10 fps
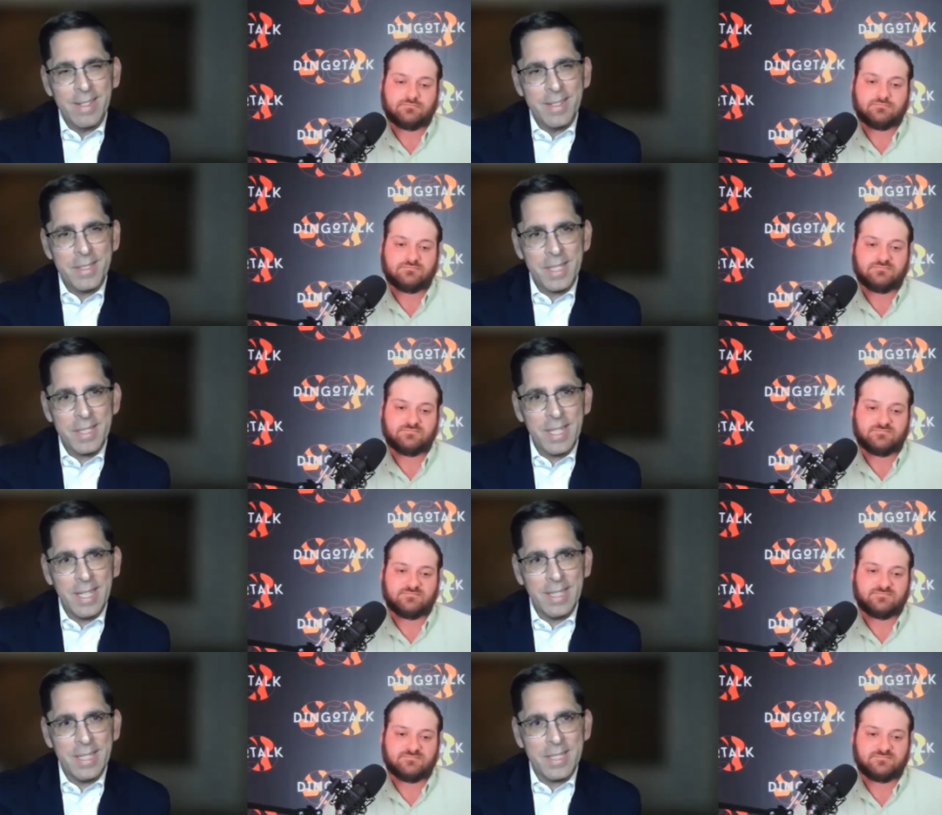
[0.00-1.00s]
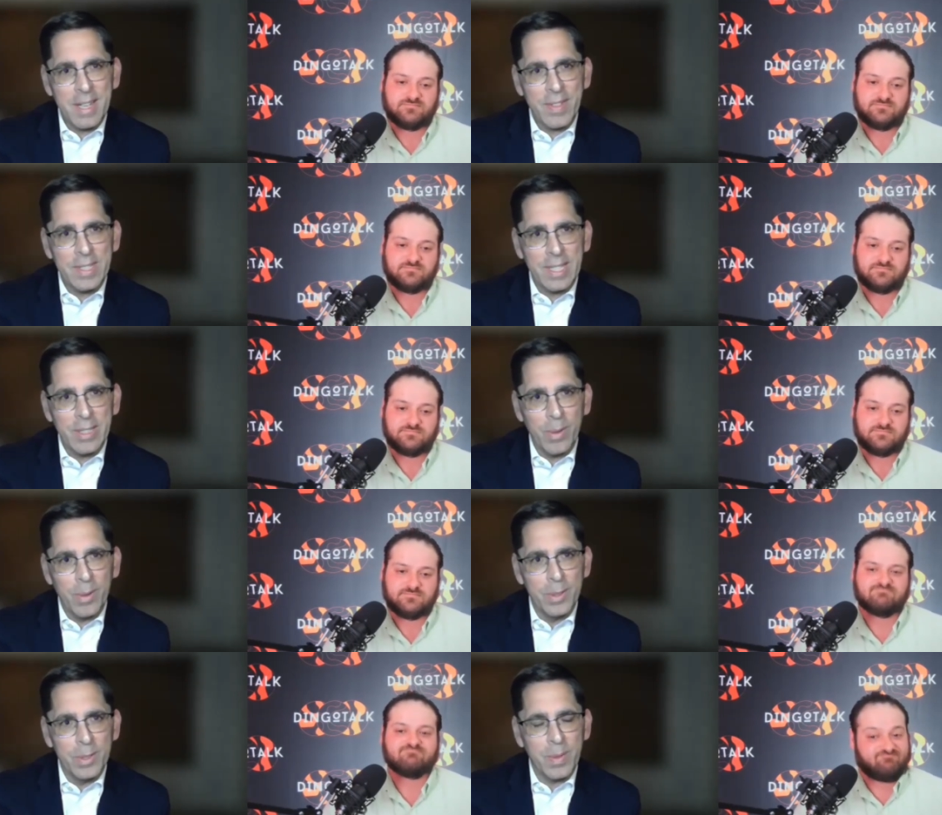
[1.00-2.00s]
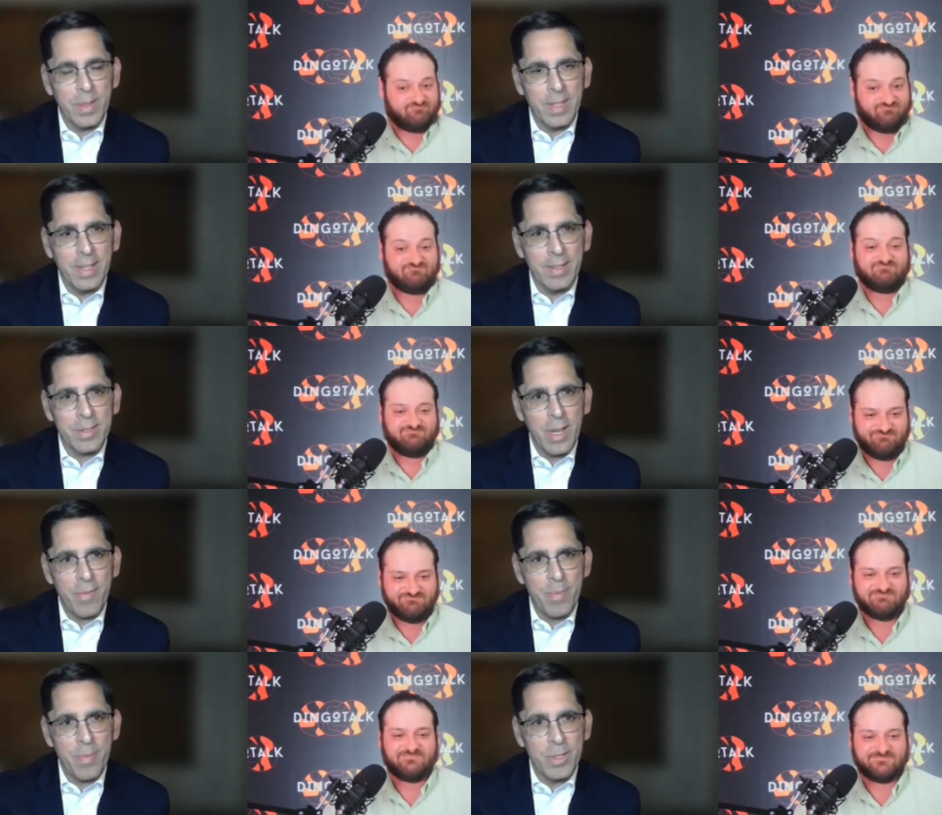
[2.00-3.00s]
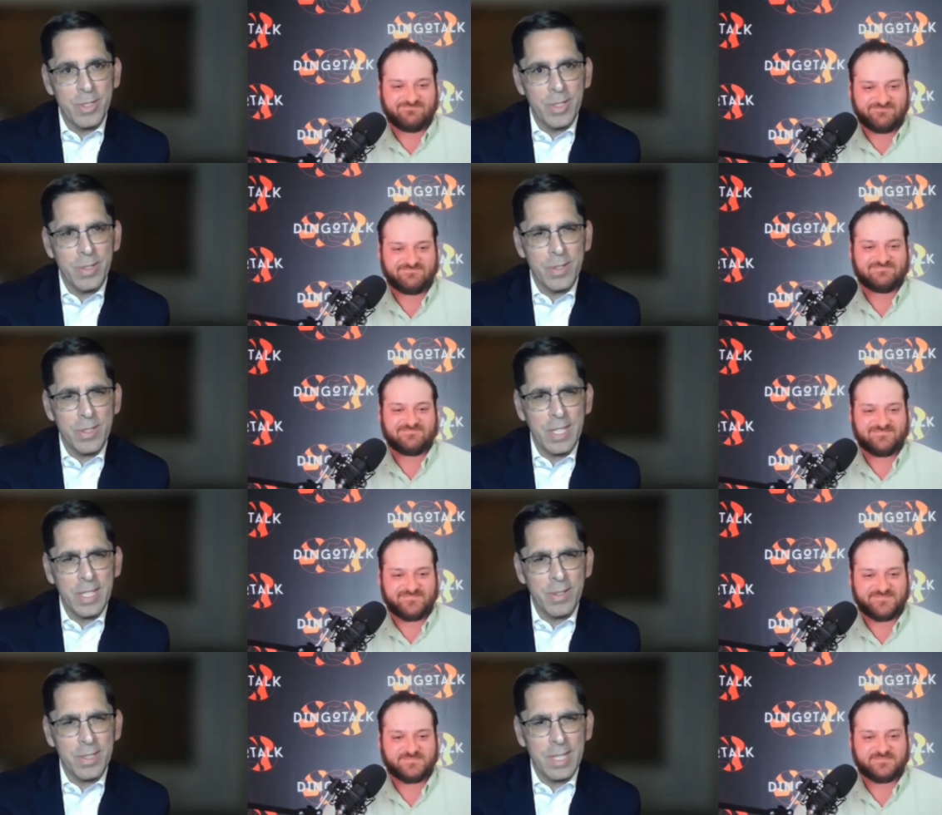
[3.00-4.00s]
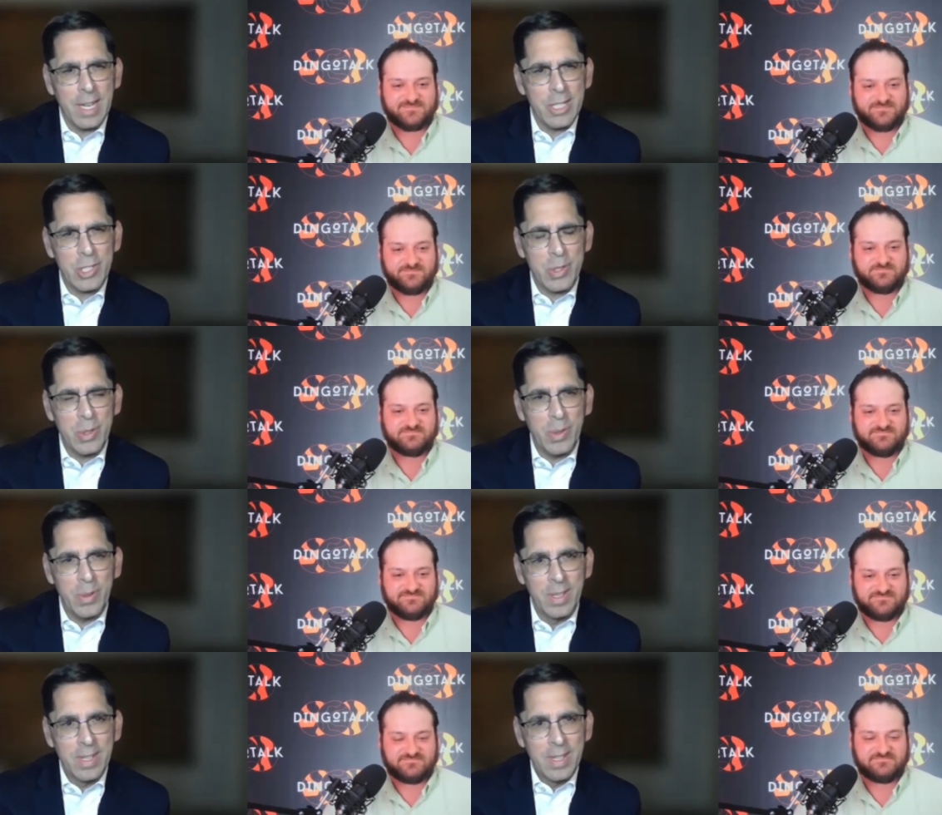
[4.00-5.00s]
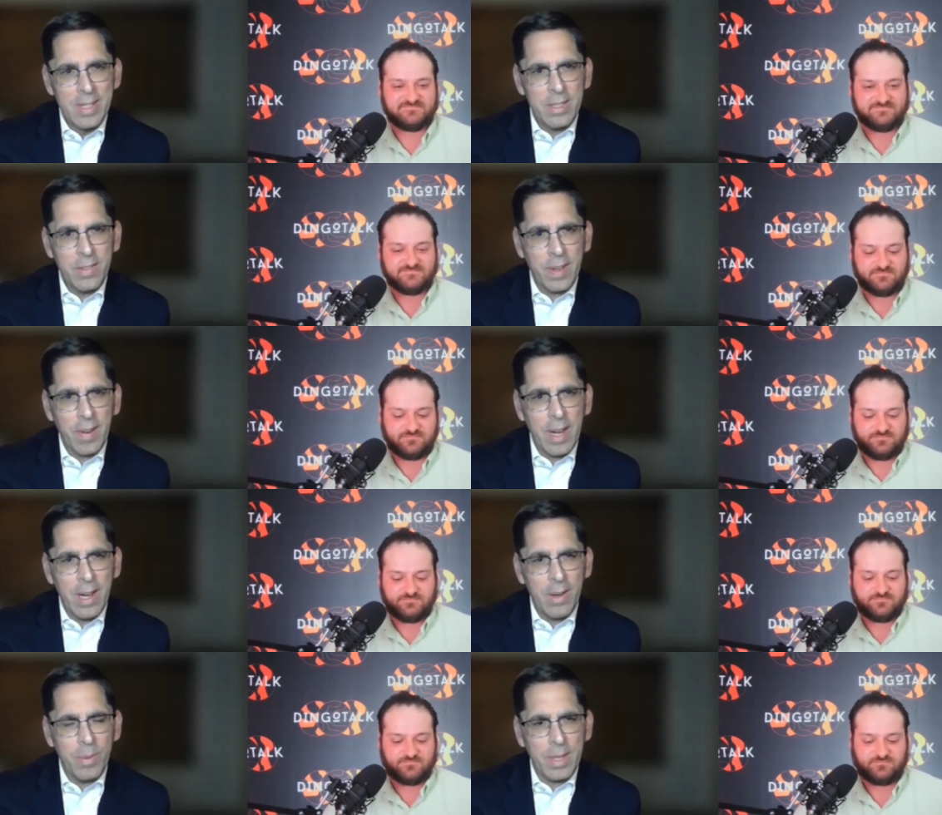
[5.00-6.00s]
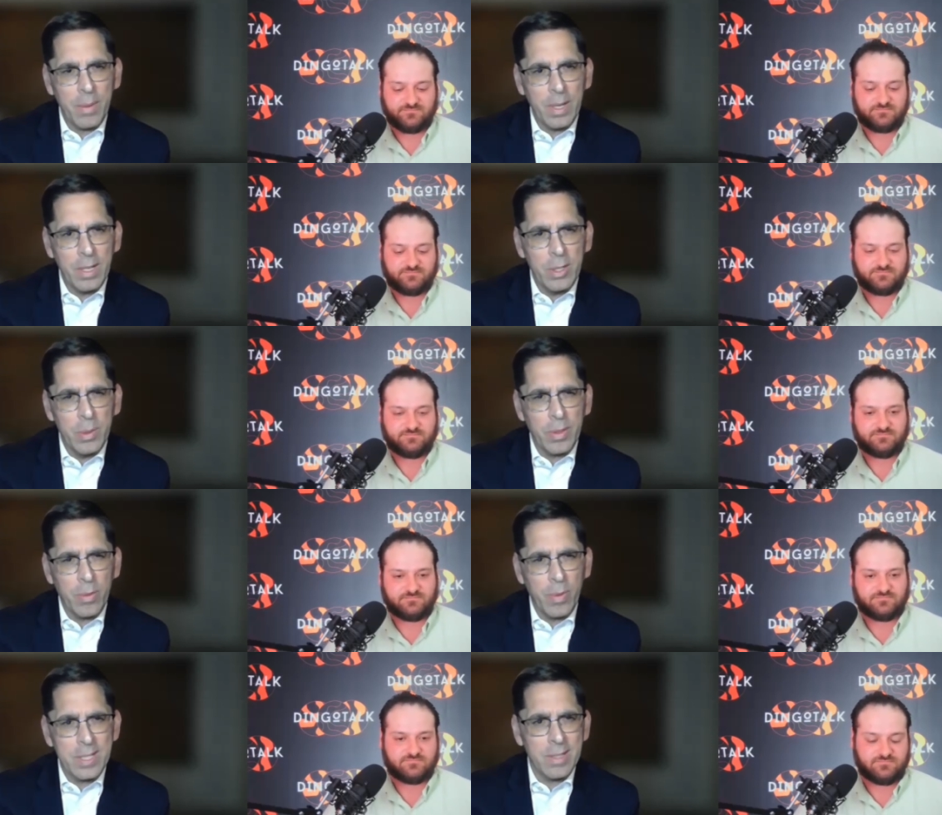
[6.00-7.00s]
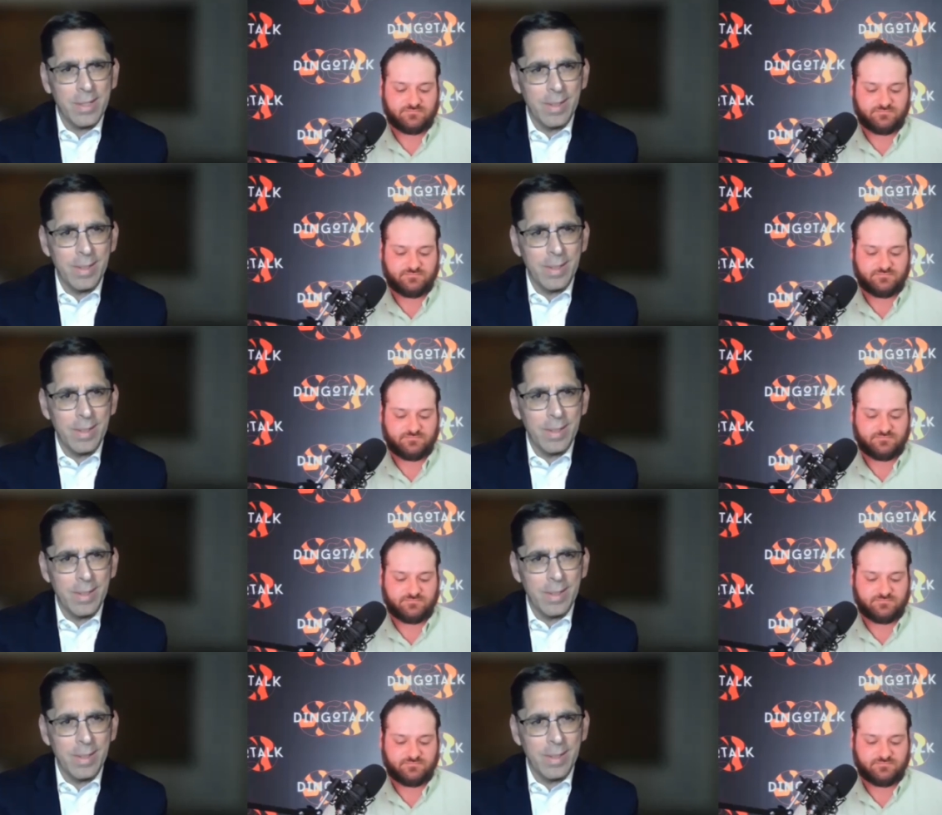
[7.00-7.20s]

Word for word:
Speaker 1: 16 and 17 year olds when they're sophomores, juniors, seniors in high school to figure out what they want to do with the rest of their